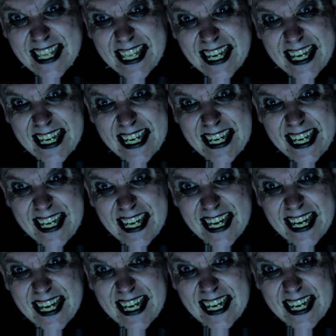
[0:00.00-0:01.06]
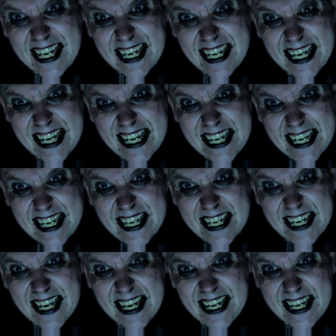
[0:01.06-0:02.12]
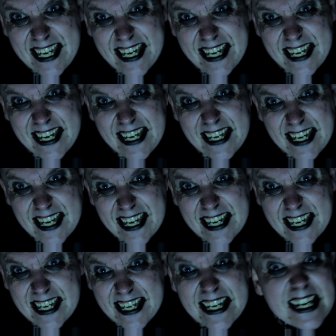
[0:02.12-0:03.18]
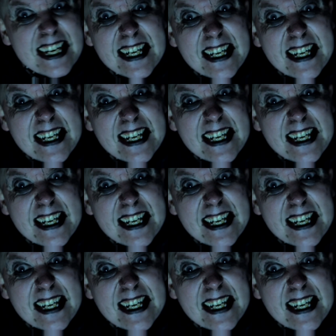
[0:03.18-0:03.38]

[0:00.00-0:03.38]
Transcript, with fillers: Then die. What do you want?